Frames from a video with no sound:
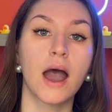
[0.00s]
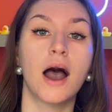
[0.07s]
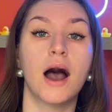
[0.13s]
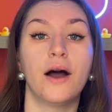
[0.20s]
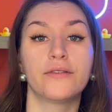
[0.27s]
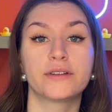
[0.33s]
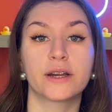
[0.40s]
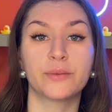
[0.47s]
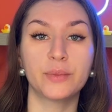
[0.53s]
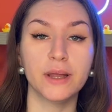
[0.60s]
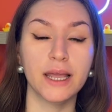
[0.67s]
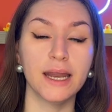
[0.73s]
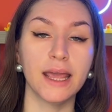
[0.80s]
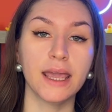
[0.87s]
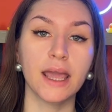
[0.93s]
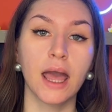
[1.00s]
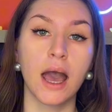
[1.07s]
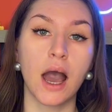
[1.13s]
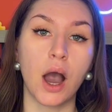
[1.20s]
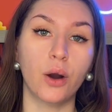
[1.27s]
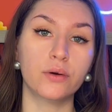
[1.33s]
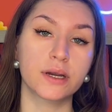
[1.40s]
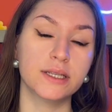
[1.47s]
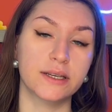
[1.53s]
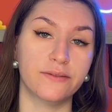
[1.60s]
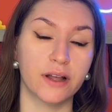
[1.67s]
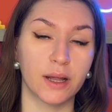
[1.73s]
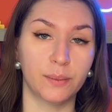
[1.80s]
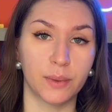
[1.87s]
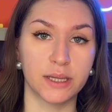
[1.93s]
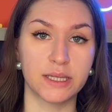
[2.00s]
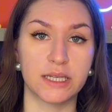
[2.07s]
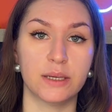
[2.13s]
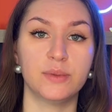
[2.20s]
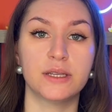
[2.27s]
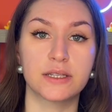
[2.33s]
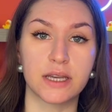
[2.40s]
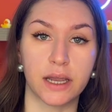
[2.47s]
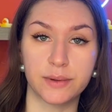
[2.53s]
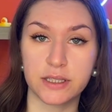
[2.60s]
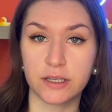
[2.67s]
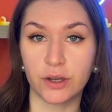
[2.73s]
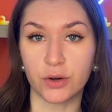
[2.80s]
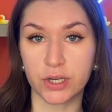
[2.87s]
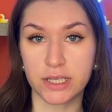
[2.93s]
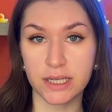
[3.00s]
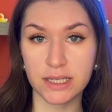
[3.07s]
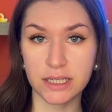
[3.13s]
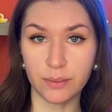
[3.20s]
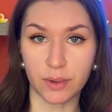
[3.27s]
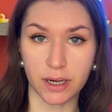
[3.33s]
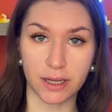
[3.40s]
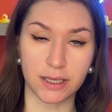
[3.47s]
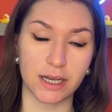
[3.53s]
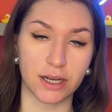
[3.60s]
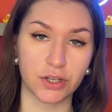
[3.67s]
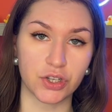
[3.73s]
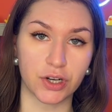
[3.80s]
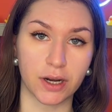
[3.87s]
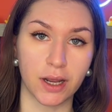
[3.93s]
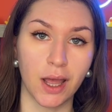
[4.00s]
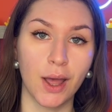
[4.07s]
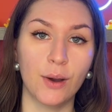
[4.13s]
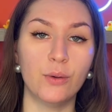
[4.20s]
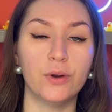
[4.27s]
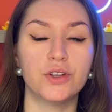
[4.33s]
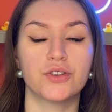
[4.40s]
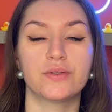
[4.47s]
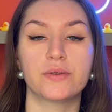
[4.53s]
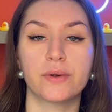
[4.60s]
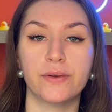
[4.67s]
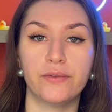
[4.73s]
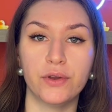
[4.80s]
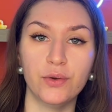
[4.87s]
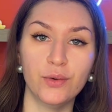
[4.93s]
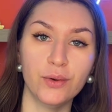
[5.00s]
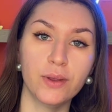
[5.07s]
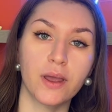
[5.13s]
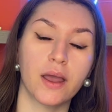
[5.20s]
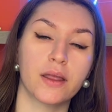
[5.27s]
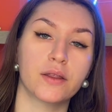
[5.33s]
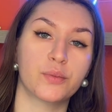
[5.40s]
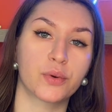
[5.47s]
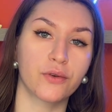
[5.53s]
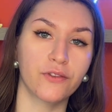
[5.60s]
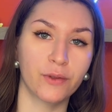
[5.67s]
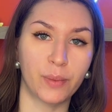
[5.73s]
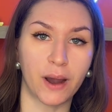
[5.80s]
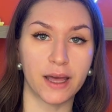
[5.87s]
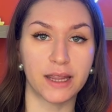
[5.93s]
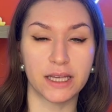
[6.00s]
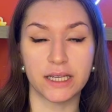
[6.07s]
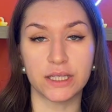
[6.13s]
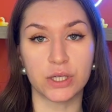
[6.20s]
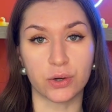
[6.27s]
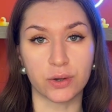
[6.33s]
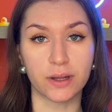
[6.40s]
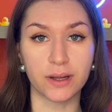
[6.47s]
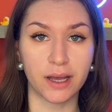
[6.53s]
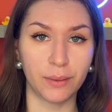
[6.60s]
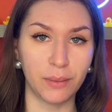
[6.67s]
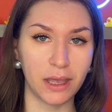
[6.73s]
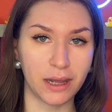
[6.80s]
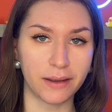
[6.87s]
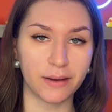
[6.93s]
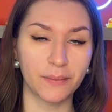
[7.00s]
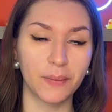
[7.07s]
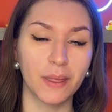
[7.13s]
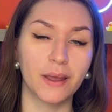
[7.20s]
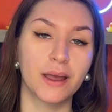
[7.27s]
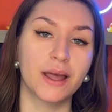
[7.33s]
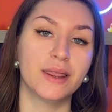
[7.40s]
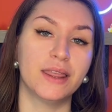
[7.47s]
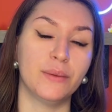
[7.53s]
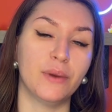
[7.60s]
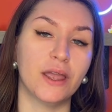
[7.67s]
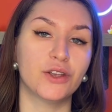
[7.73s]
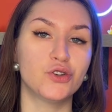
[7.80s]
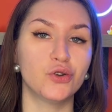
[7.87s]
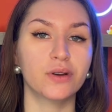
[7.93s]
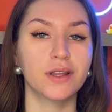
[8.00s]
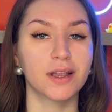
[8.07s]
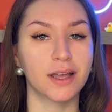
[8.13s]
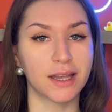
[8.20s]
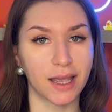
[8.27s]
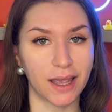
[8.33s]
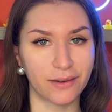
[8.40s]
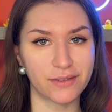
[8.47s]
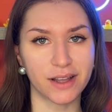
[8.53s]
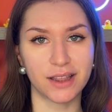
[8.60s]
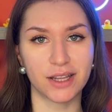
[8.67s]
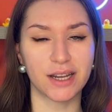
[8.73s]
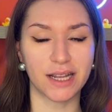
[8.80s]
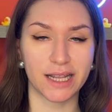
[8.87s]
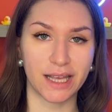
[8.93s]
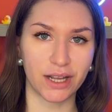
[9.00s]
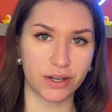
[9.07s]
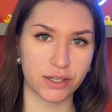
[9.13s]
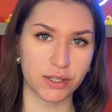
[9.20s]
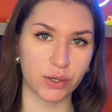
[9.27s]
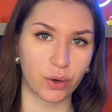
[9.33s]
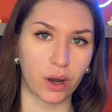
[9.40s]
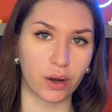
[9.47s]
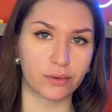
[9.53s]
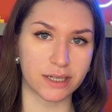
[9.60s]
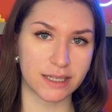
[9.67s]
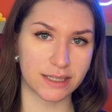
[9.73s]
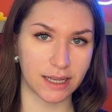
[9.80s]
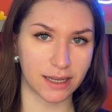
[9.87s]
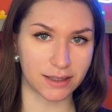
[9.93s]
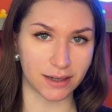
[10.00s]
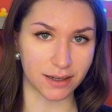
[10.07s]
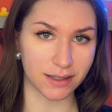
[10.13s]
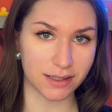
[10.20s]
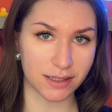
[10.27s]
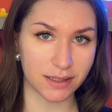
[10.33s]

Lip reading: After planning, our development team designs your system architecture, which is reviewed and approved by the internal committee. They make sure that everything adheres to our standards.